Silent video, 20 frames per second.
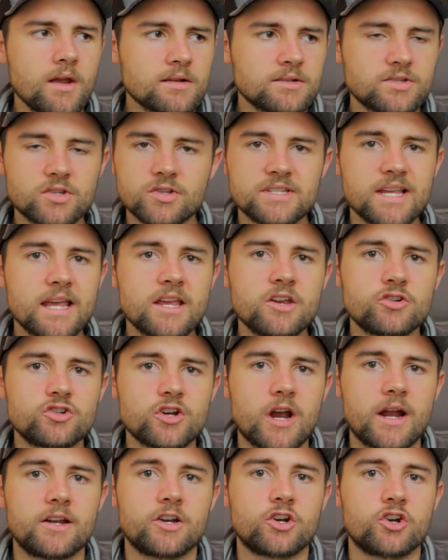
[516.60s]
So say you're
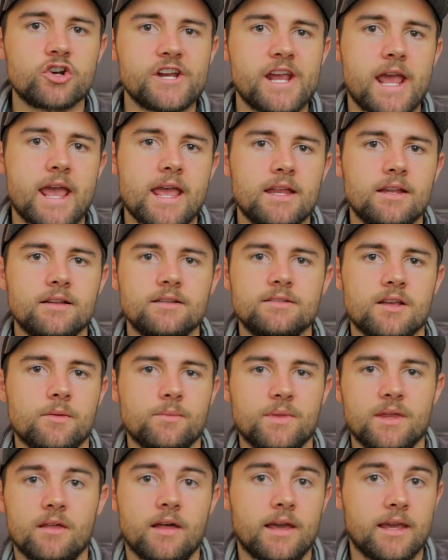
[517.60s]
trying to create
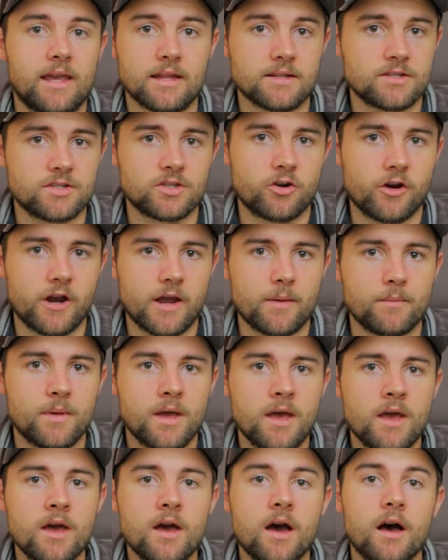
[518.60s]
something like Instagram,
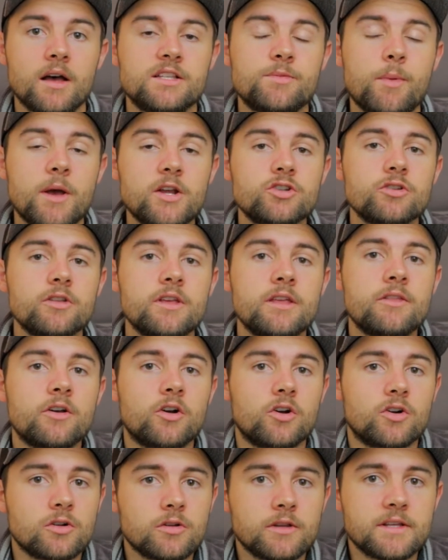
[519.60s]
especially in the
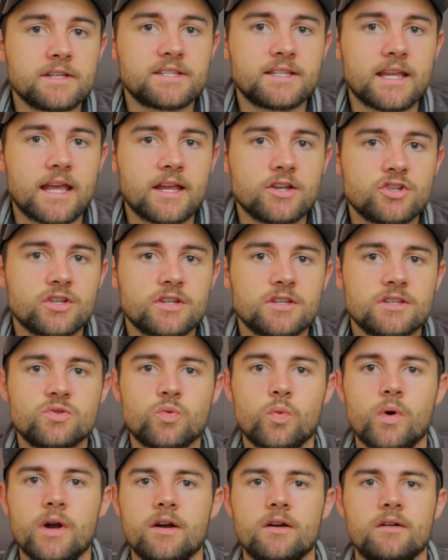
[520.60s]
early
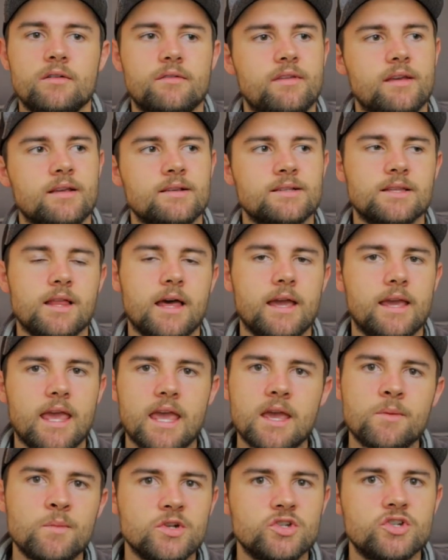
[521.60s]
stages where things like
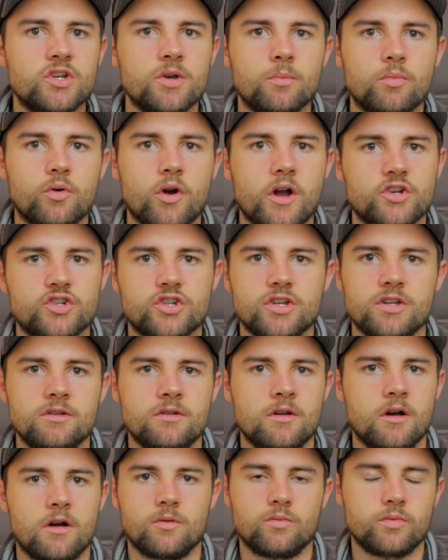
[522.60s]
image
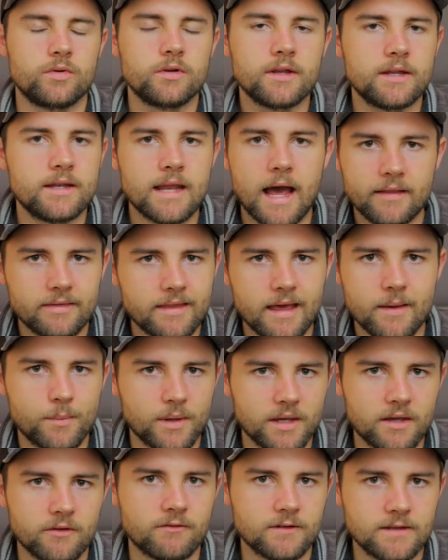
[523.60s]
compression are really not that
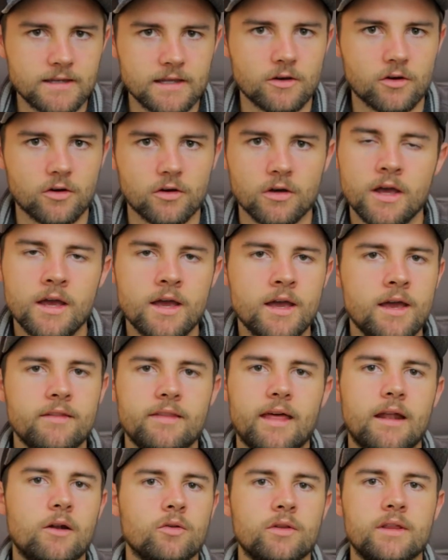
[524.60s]
big of a deal.
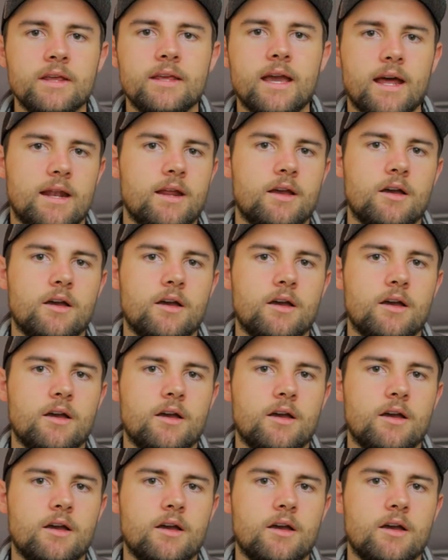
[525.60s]
That only kind